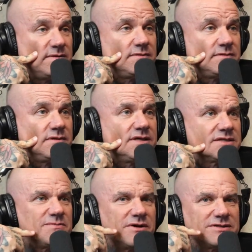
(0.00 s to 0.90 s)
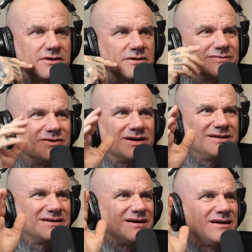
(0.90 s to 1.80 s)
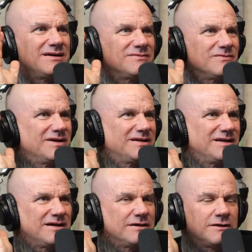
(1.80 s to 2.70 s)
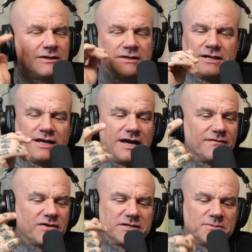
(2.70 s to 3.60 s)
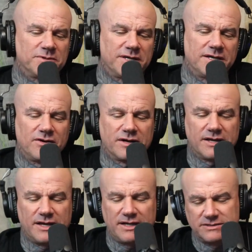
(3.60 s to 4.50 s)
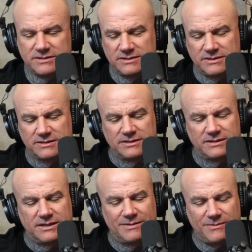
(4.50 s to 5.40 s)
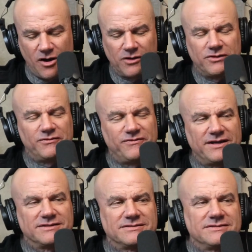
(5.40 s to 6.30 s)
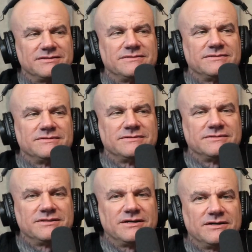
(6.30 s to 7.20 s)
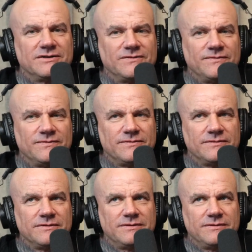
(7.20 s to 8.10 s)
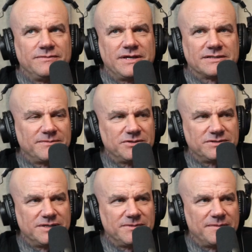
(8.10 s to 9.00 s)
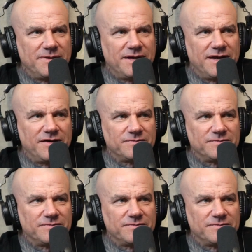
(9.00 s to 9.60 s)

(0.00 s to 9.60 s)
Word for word: Yeah. It gets embarrassing. What? Huh? What? Huh? I've contemplated hearing aids. I'm on the fence. So next time you see me, I may have them.